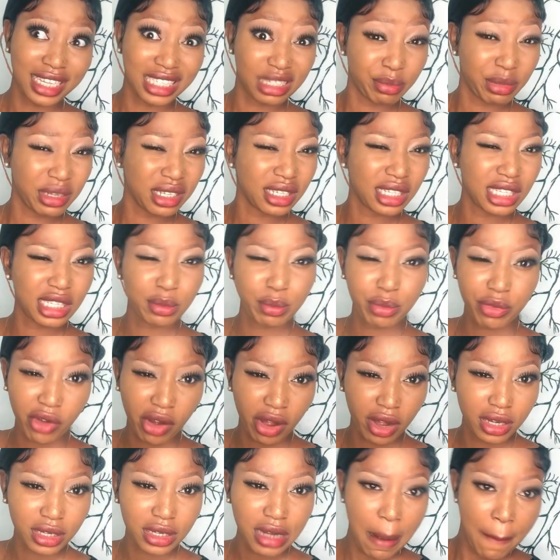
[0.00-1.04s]
it's been
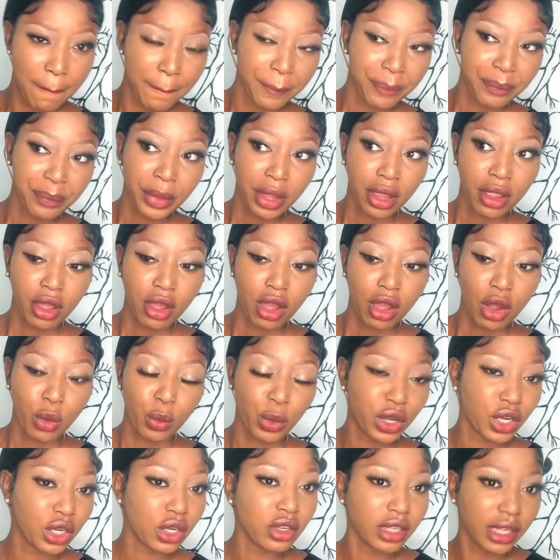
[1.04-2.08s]
spread. We're
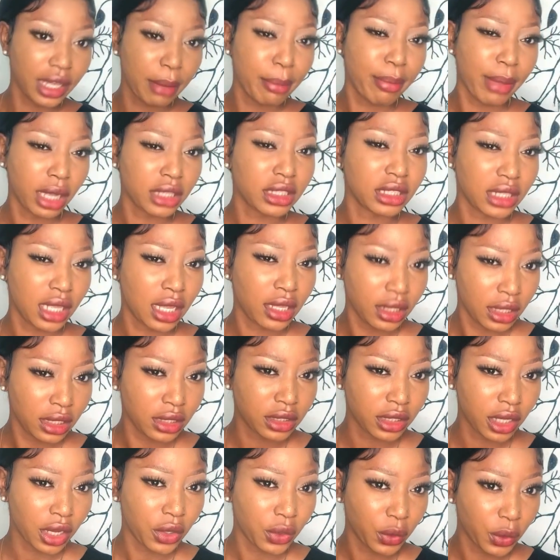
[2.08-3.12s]
gonna get back to that
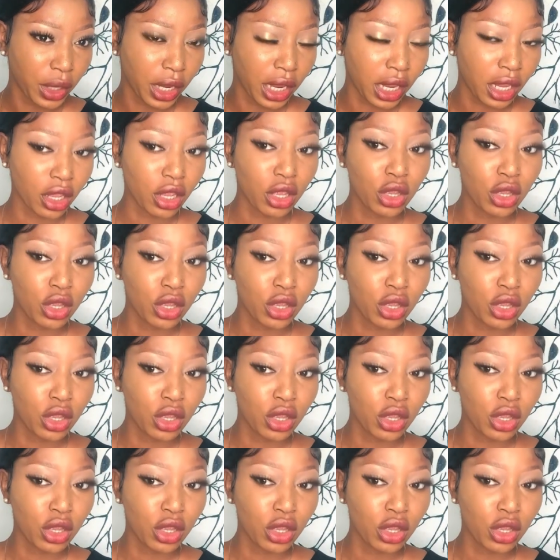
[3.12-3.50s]
later, okay?